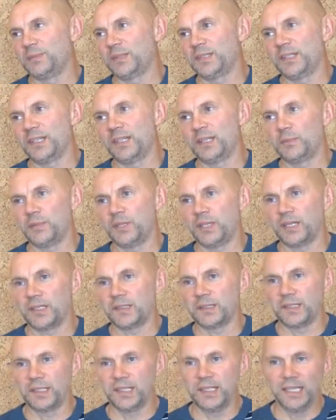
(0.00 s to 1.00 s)
There is no
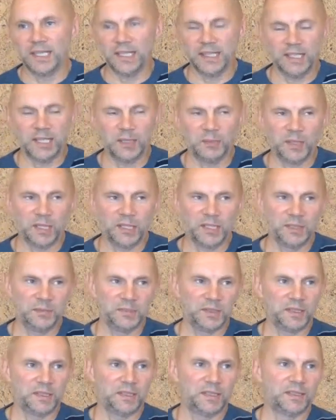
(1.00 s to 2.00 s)
need to communicate
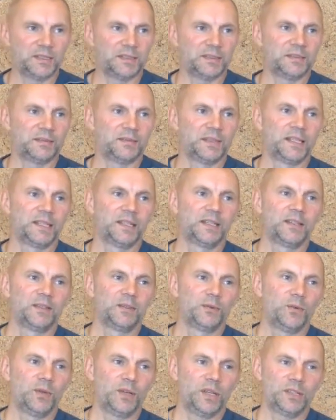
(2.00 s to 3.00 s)
or to take
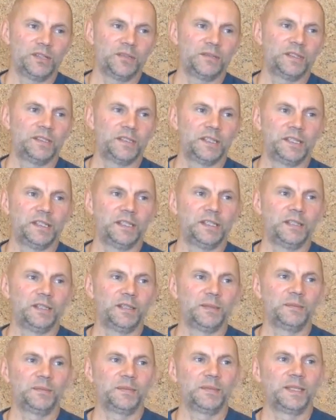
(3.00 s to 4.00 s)
care of the body.
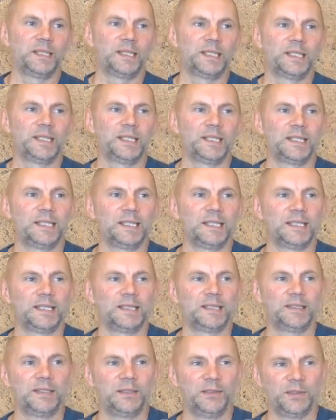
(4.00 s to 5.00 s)
No need at
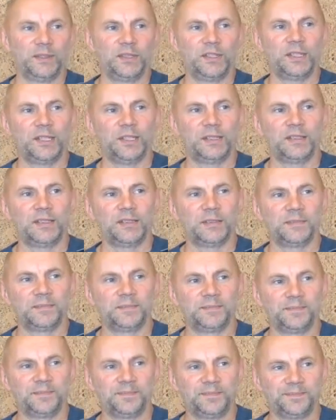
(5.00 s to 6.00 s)
all.
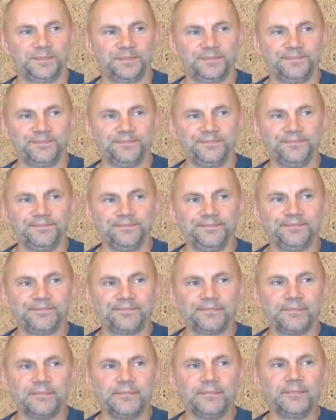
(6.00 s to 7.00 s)
Nothing needs
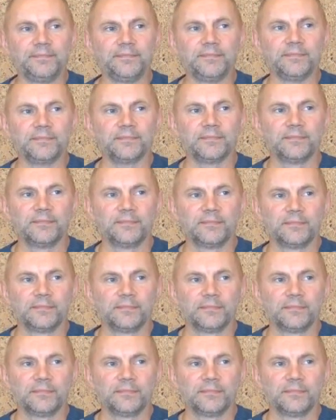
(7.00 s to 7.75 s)
changing.